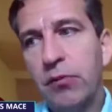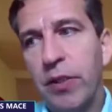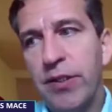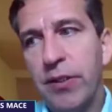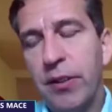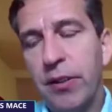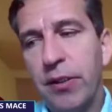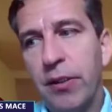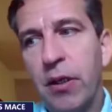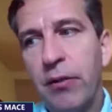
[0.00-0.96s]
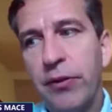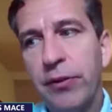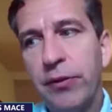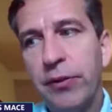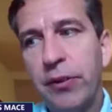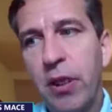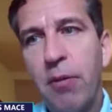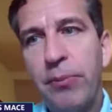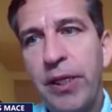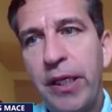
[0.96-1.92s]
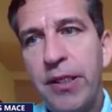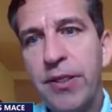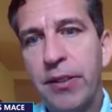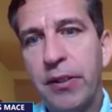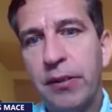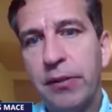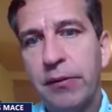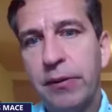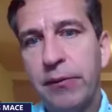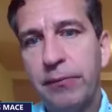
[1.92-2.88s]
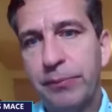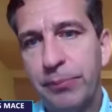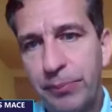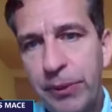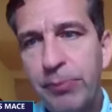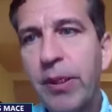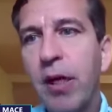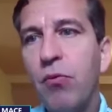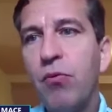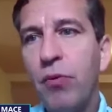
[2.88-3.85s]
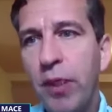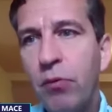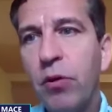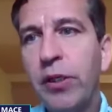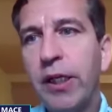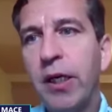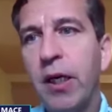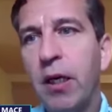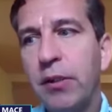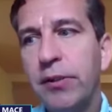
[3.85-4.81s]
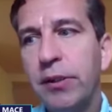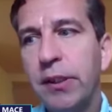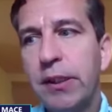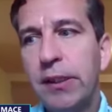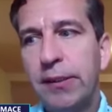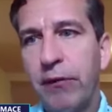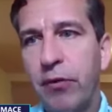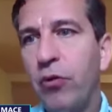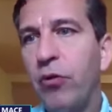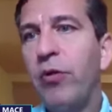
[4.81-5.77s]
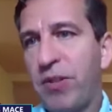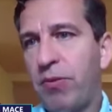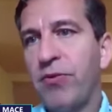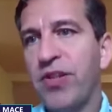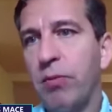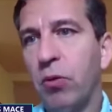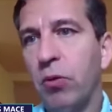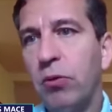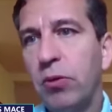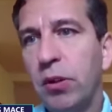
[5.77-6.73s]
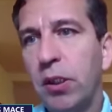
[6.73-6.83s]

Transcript: with uh, other companies and uh, people are really working hard. They're very responsible.